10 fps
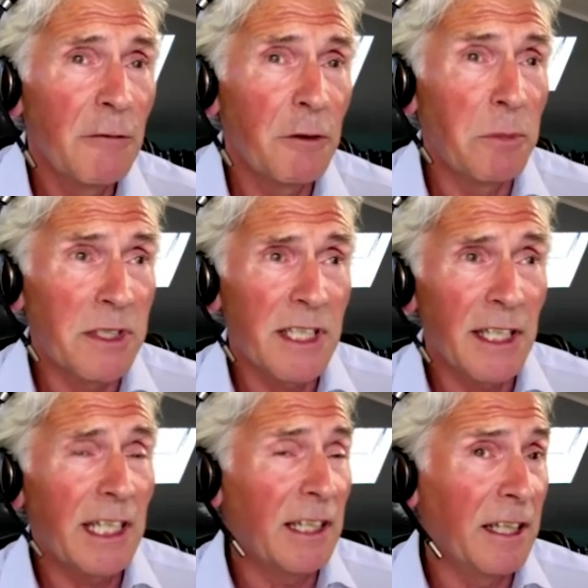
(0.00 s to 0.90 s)
for
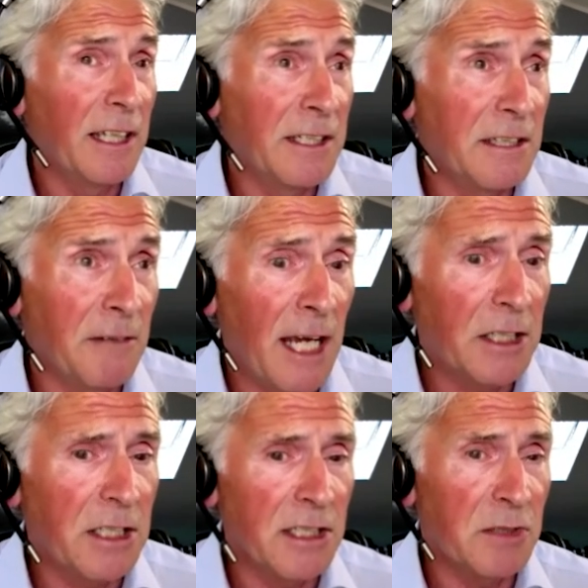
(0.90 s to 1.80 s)
particular
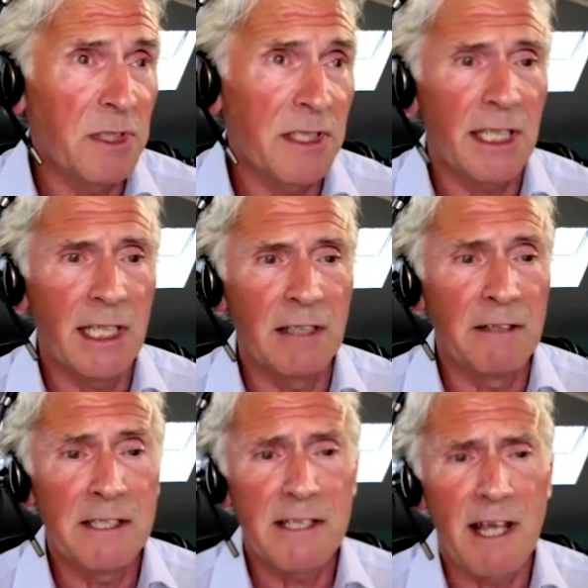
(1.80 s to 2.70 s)
interactions particular
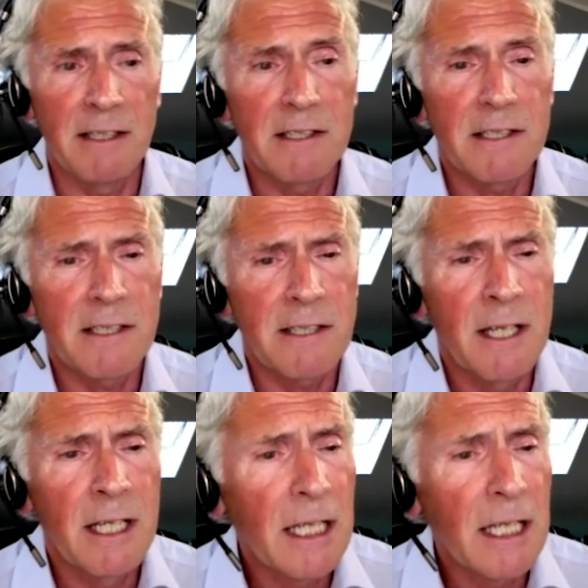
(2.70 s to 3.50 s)
intents